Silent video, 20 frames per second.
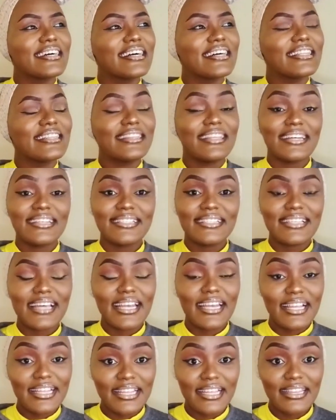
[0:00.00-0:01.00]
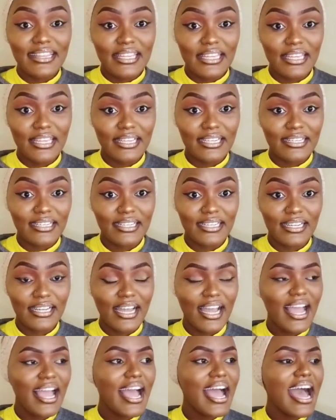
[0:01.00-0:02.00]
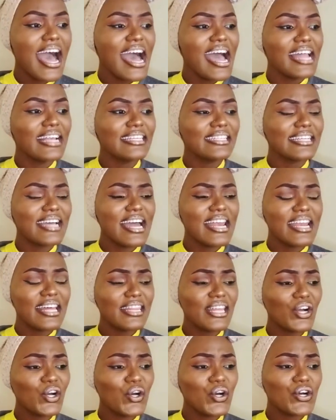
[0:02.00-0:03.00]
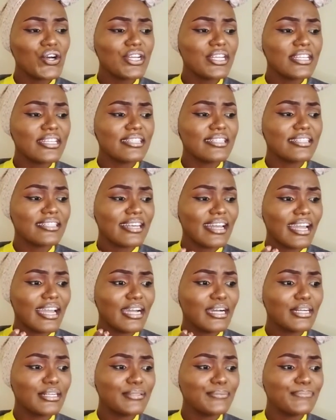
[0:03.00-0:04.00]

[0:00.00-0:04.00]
that's another thing. And another con, it's like